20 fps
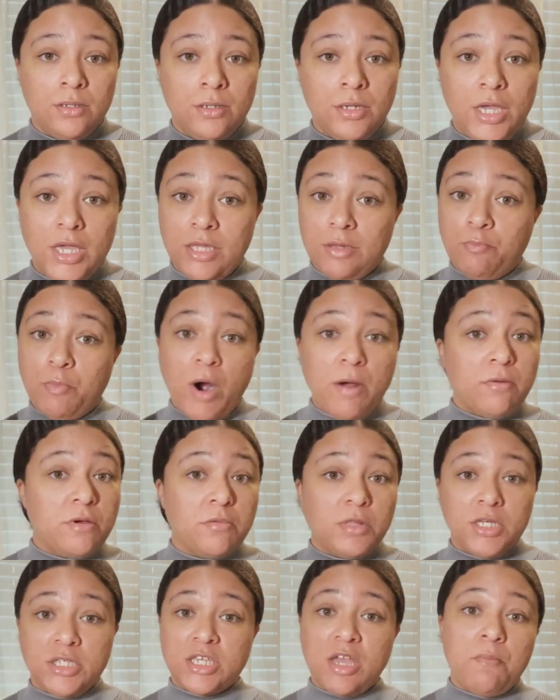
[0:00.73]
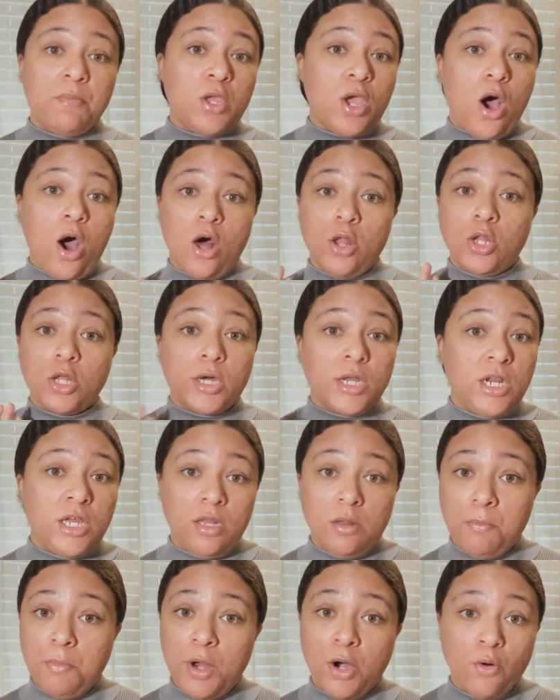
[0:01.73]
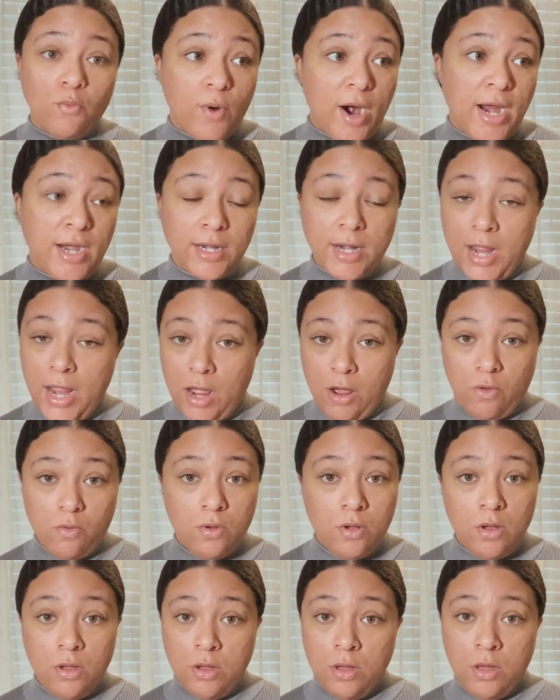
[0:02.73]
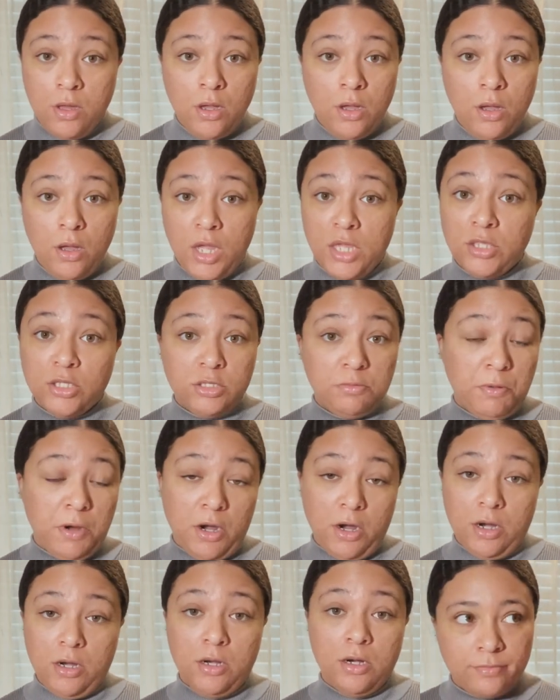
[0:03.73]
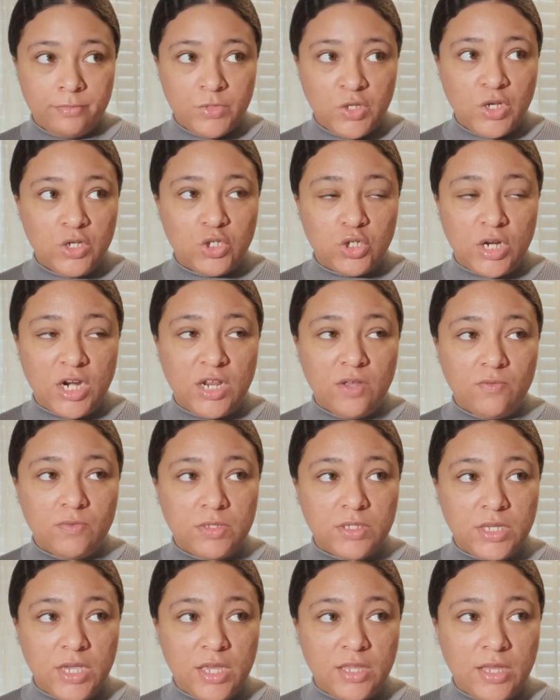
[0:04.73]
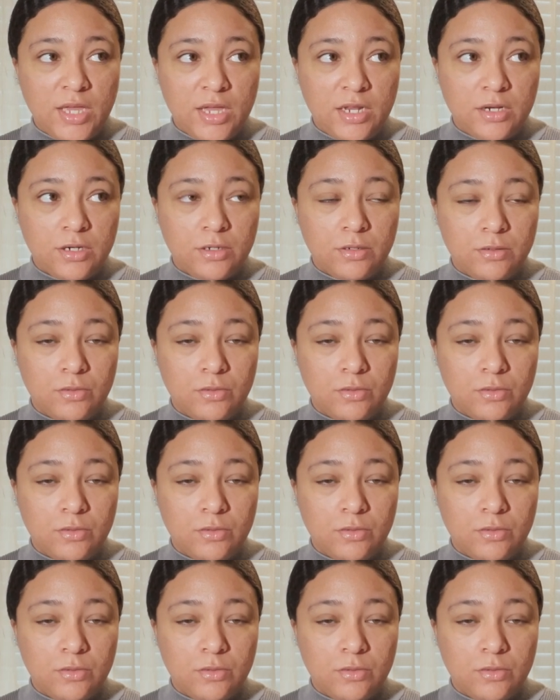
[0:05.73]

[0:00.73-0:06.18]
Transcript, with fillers: And probably some of y'all looking in the mirror right now in the spirit. Should I even say that?